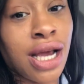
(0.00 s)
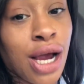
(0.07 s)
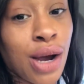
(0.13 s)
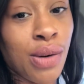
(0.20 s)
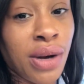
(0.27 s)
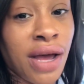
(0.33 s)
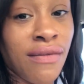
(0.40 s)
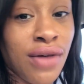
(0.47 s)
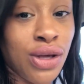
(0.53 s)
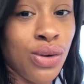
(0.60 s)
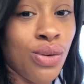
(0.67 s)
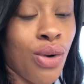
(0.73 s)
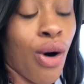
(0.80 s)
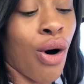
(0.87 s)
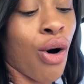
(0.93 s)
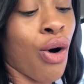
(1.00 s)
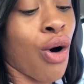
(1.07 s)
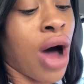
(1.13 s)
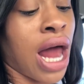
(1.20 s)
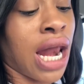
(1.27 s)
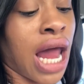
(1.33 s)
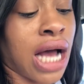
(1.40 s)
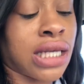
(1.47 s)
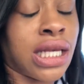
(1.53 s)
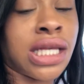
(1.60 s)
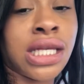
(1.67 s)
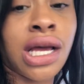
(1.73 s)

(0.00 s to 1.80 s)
girl, giving you all Alexis